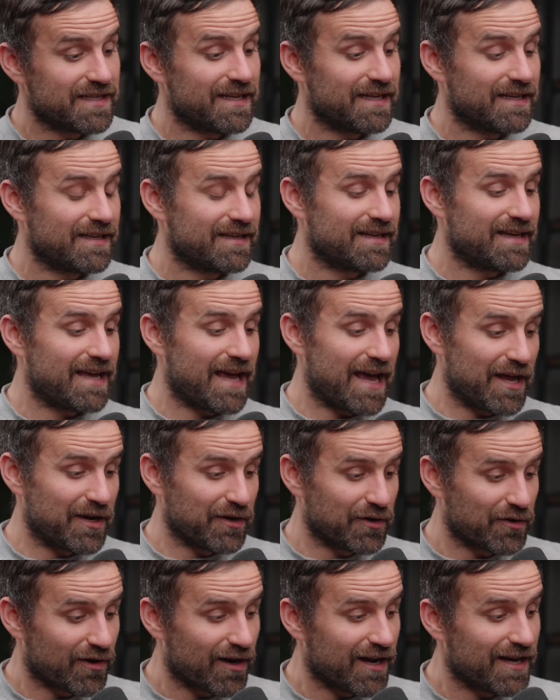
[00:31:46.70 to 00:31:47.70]
to
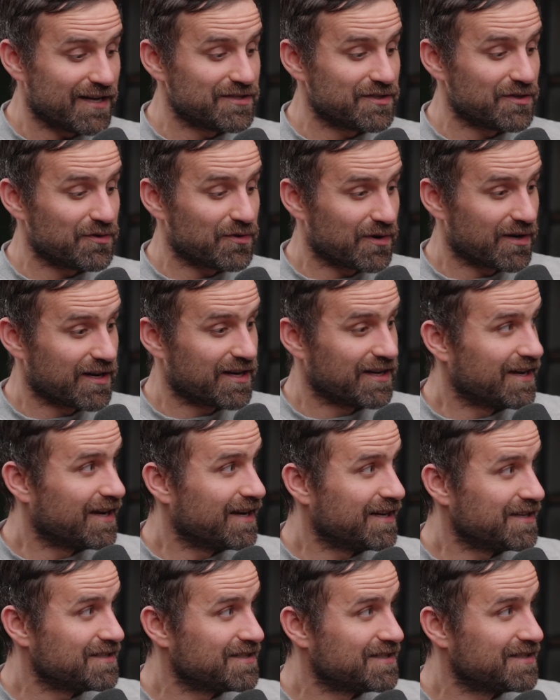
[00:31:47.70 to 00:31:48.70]
categorize and
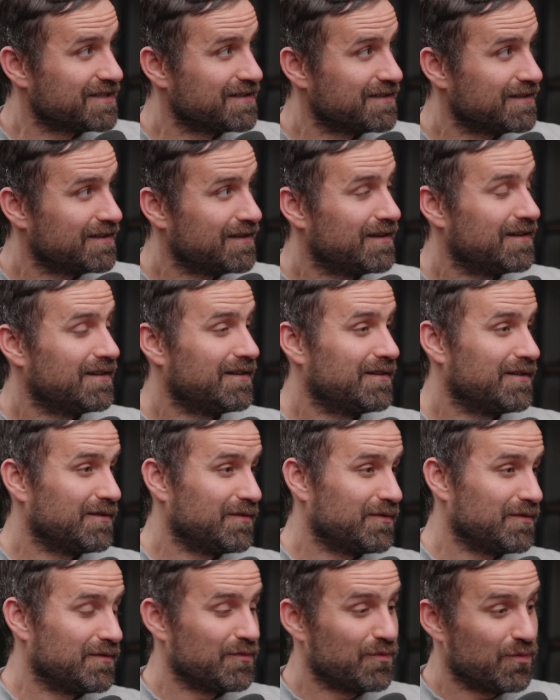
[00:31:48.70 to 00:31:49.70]
organize
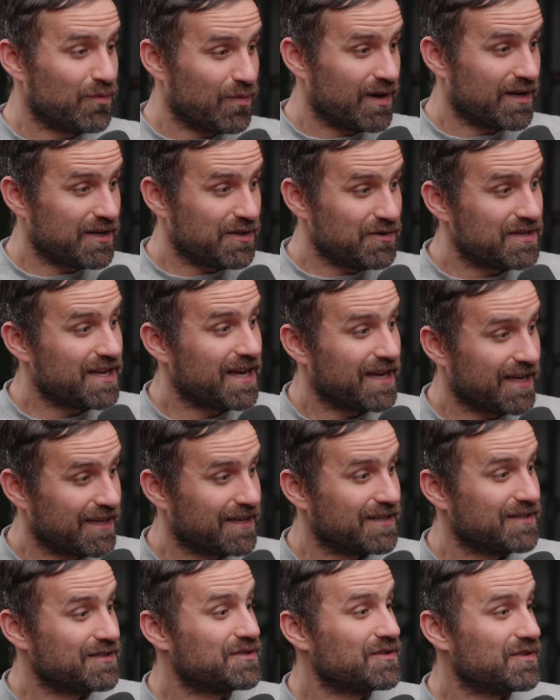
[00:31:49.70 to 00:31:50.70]
what you take
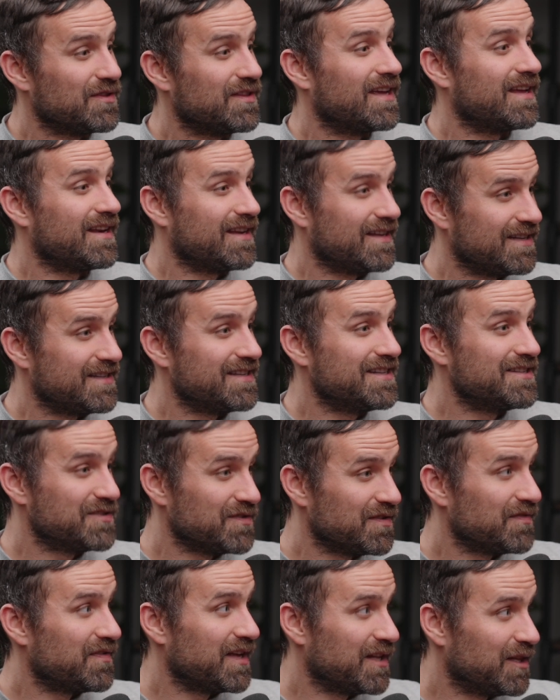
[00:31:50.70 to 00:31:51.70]
in so that it is
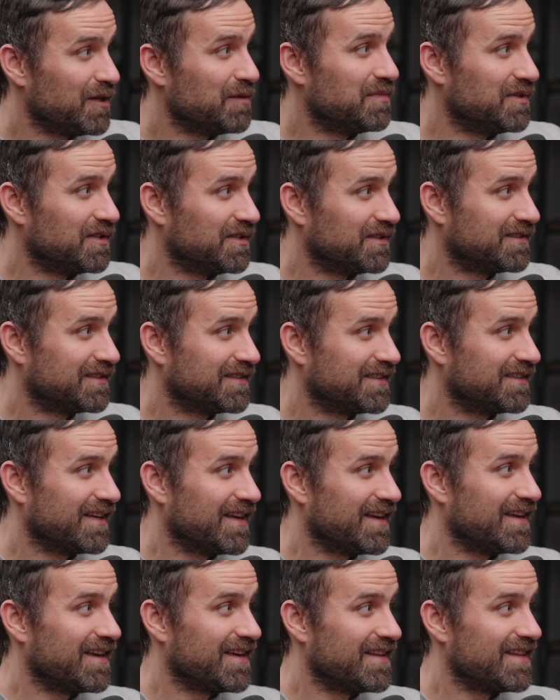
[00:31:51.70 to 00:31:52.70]
available
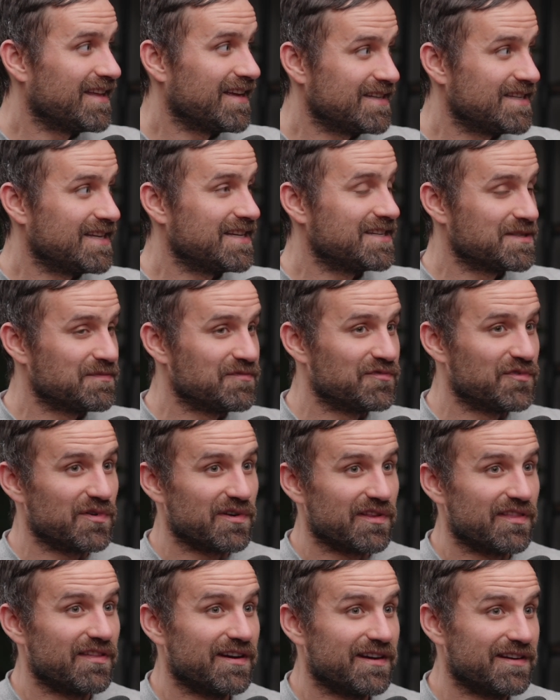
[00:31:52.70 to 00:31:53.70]
and that takes some
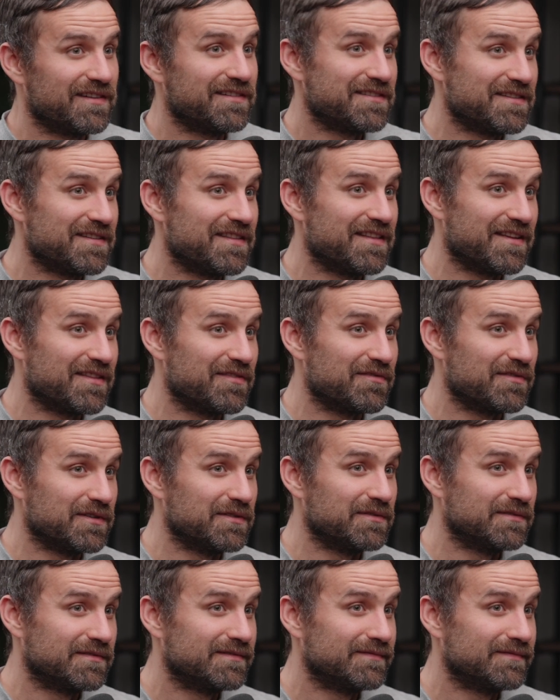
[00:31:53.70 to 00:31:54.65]
forethought to yeah. think through.